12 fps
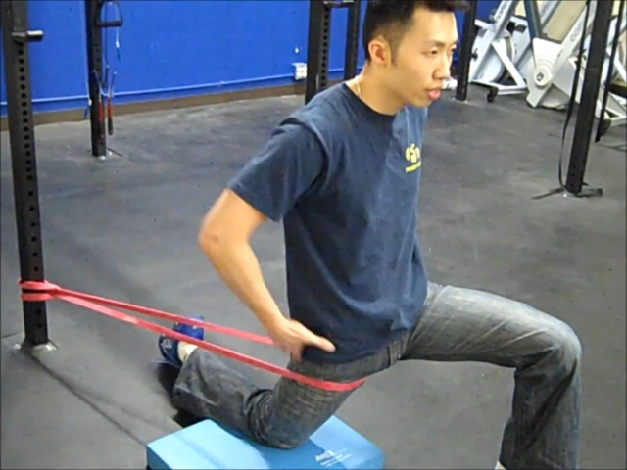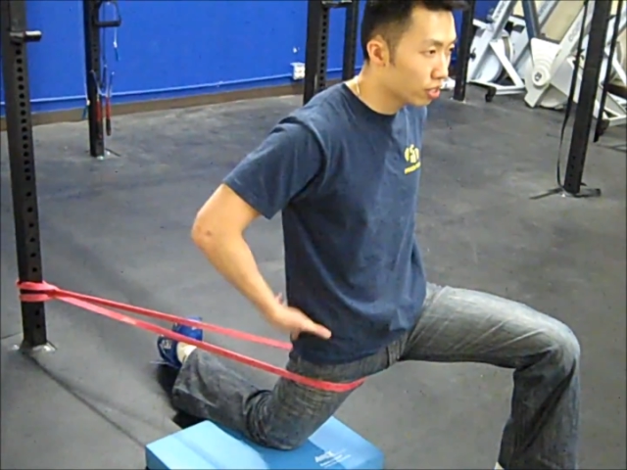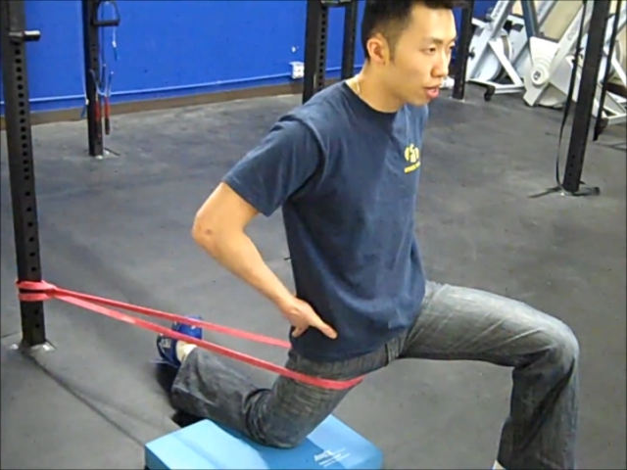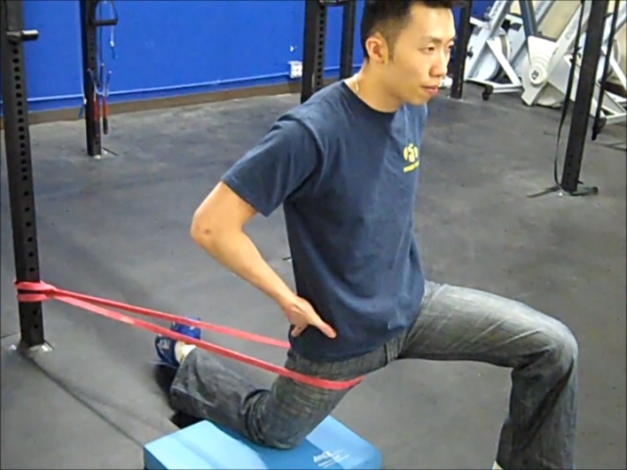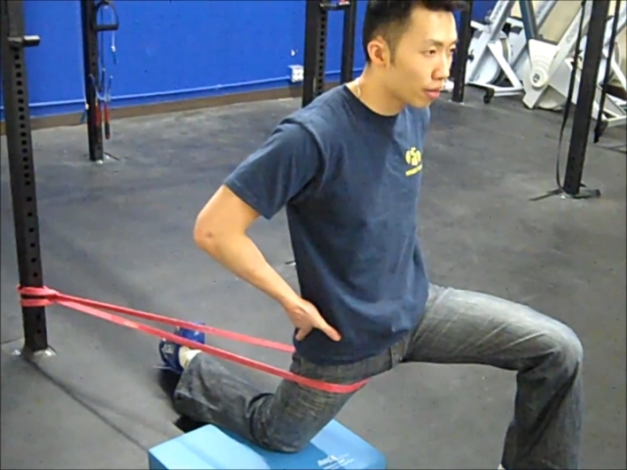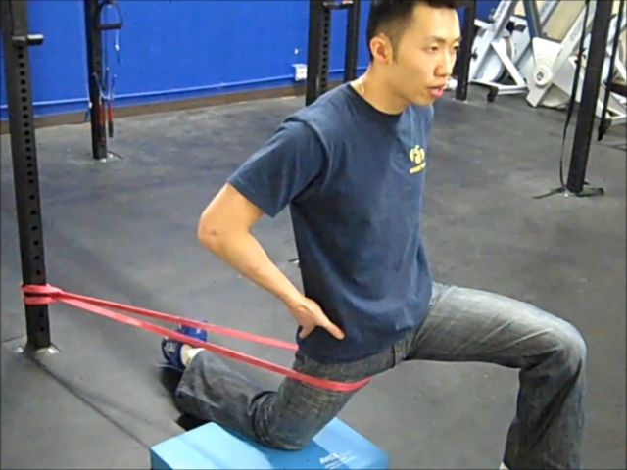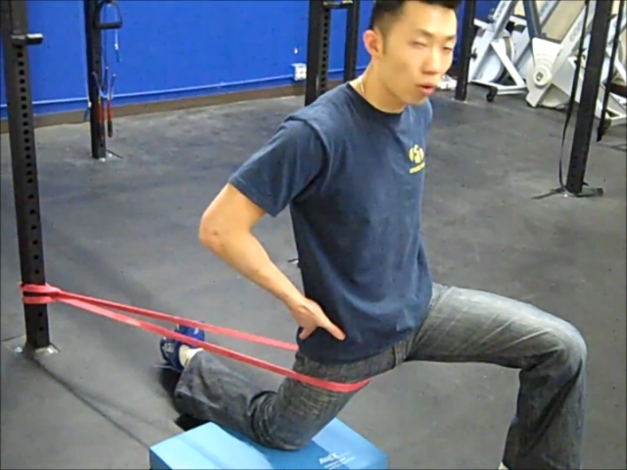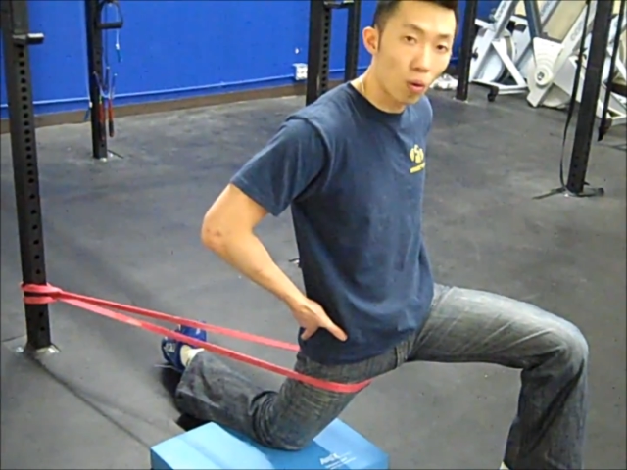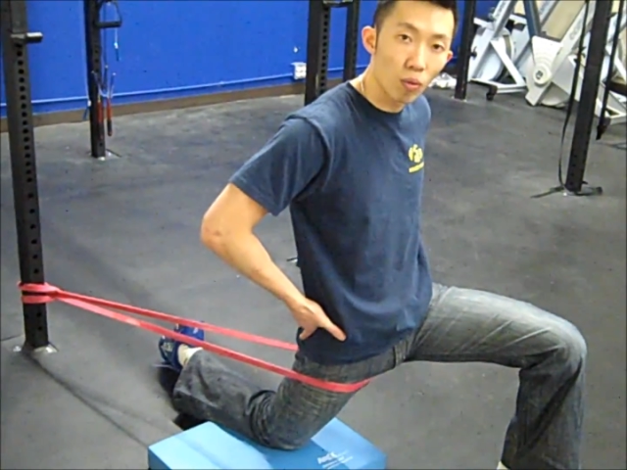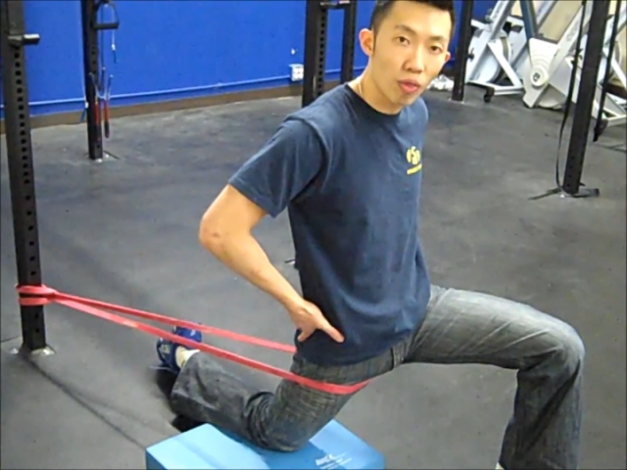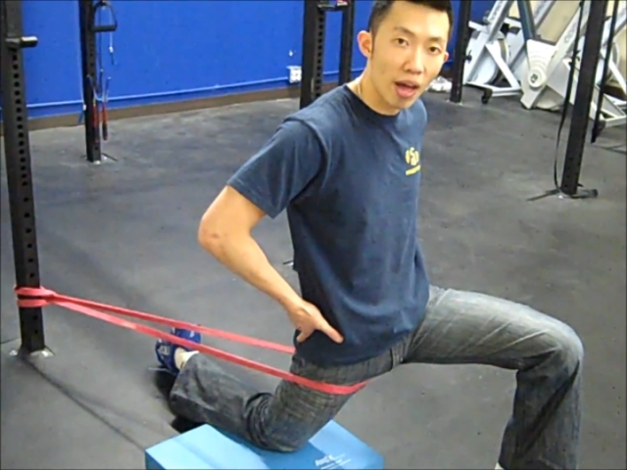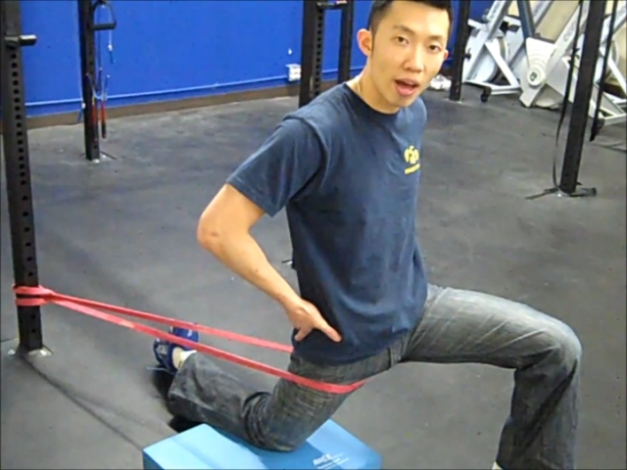So I'm going to
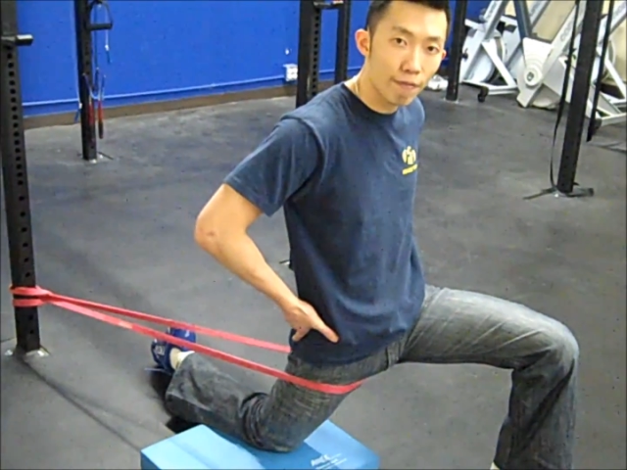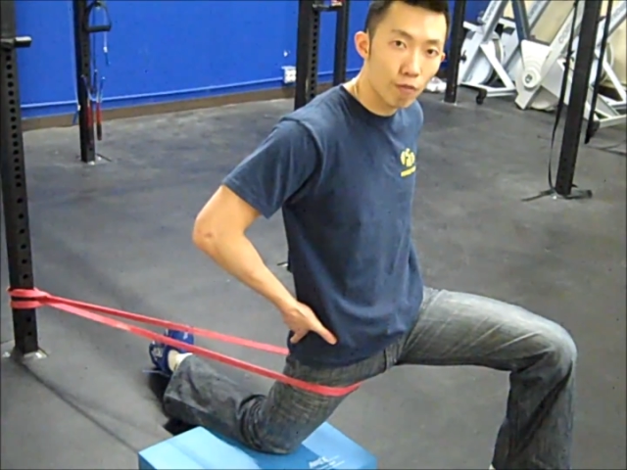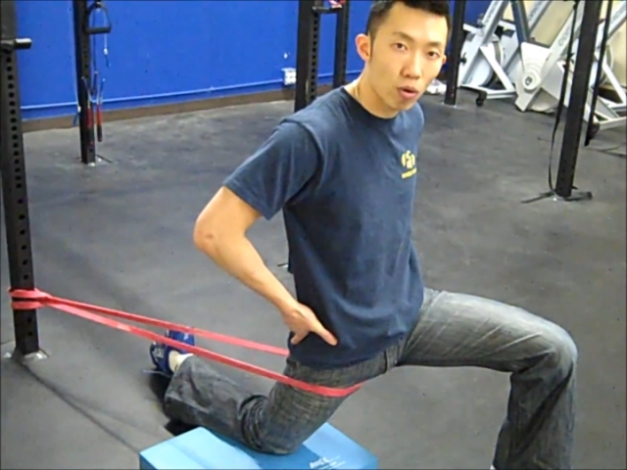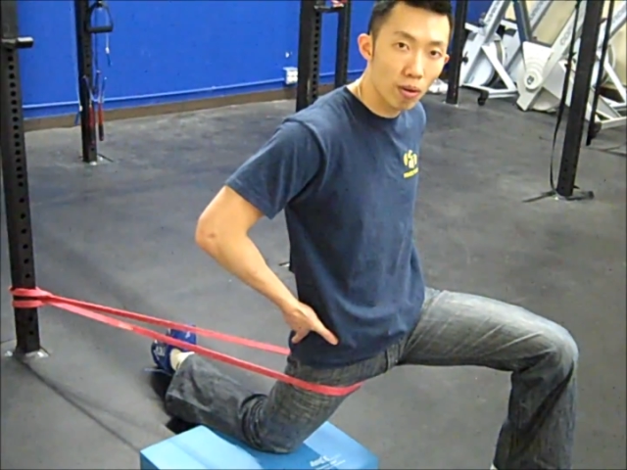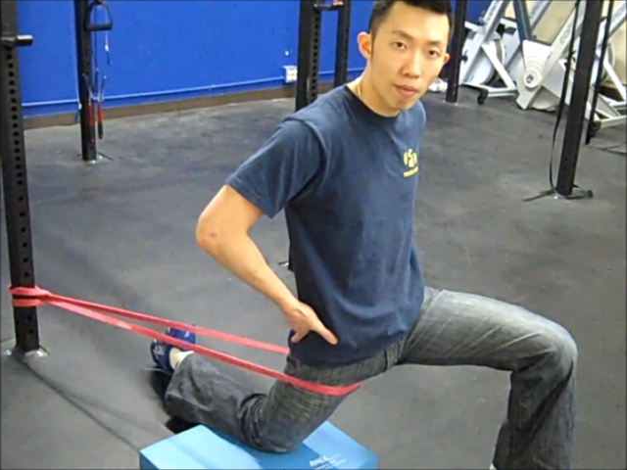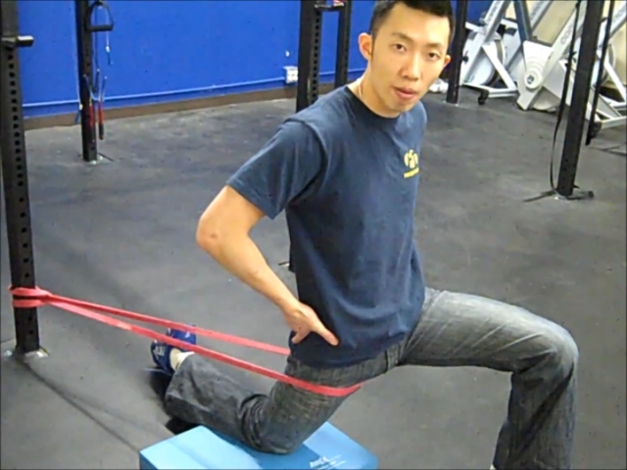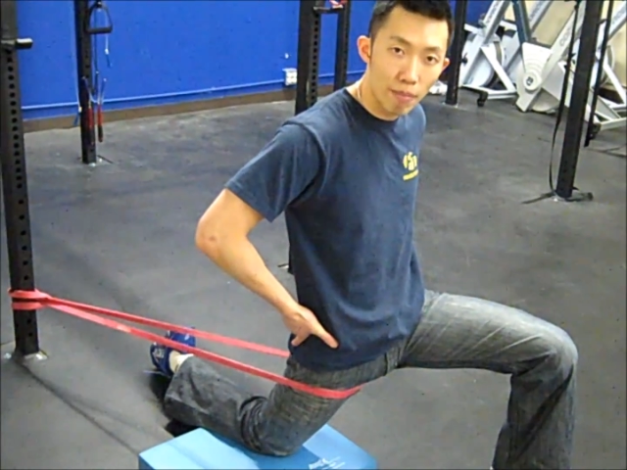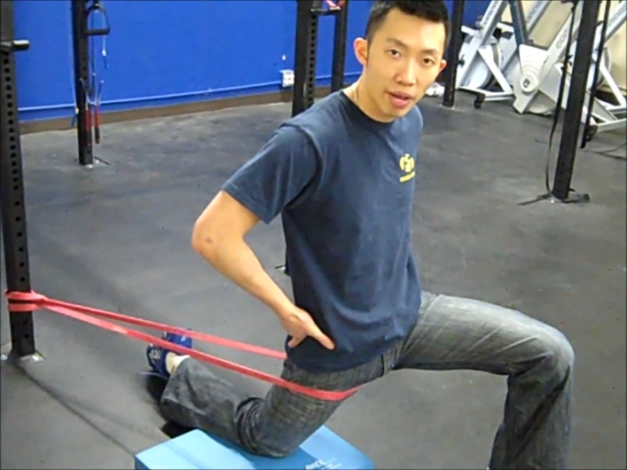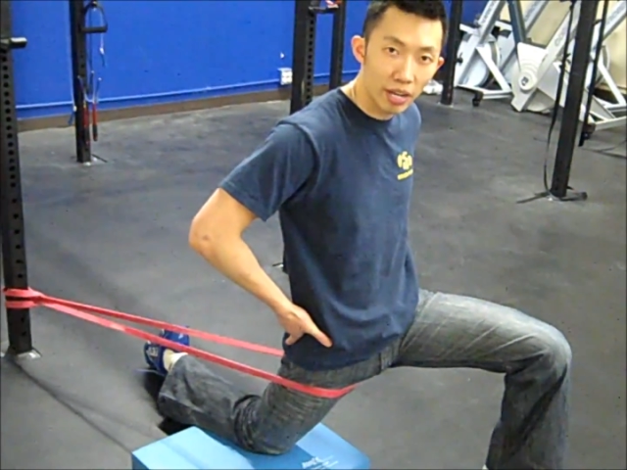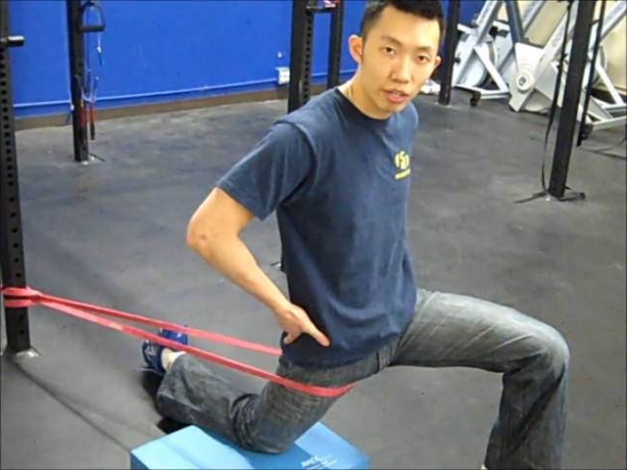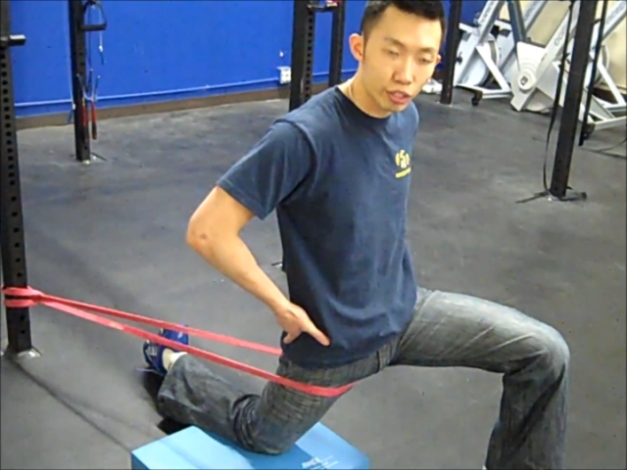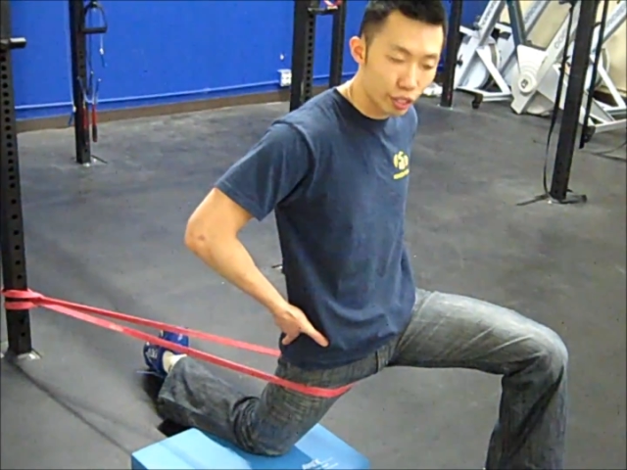hold that for a
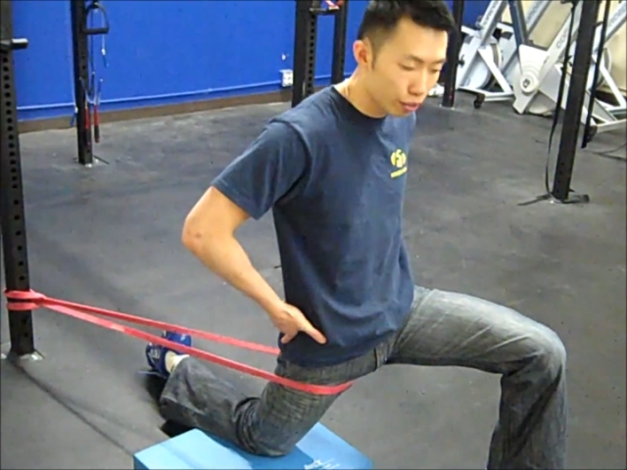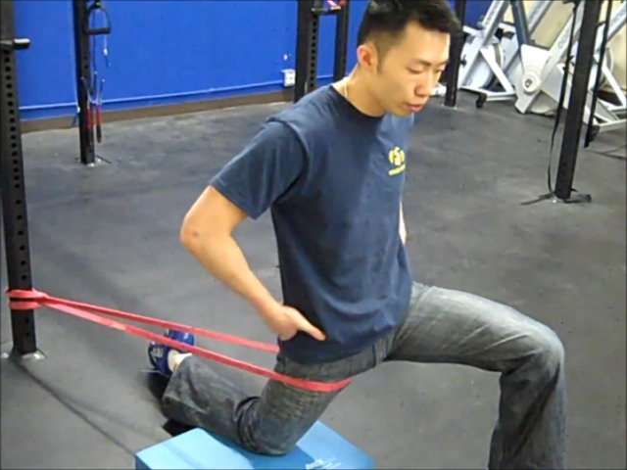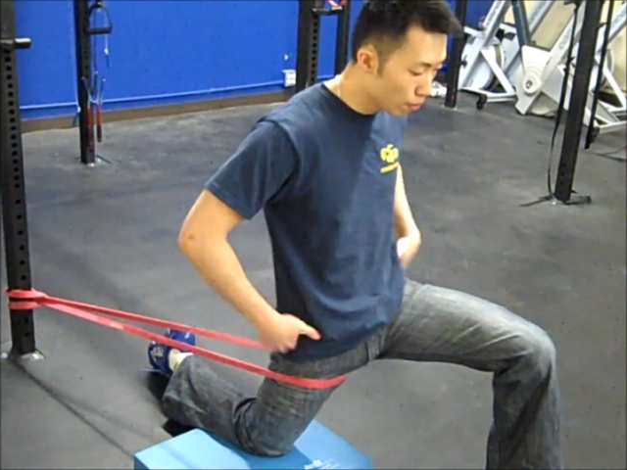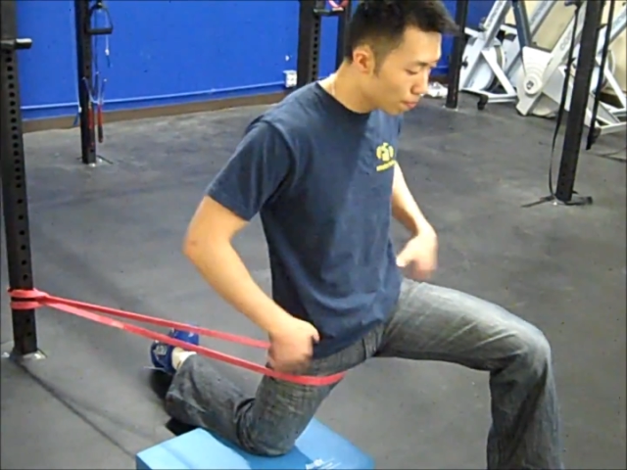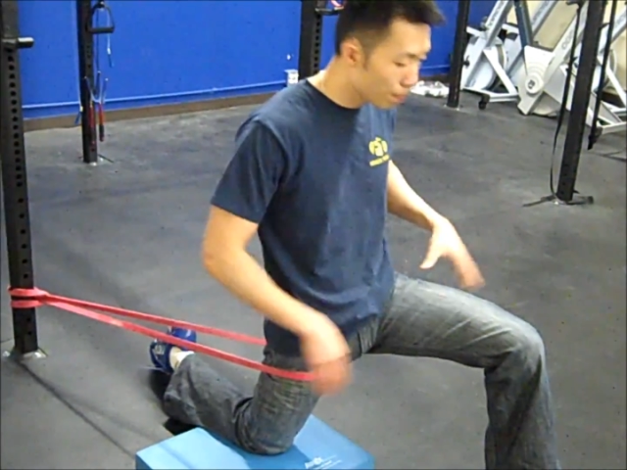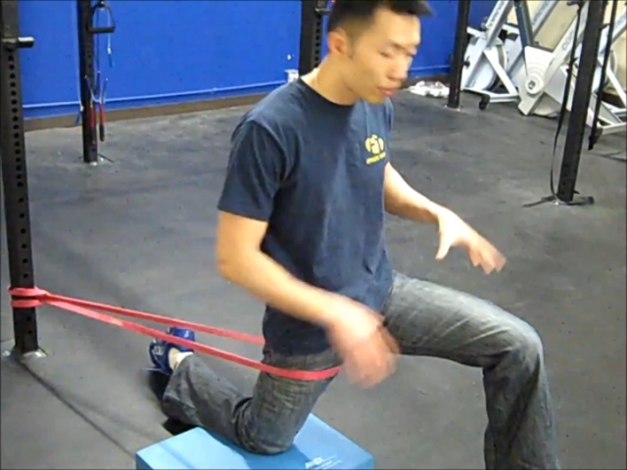minute or two.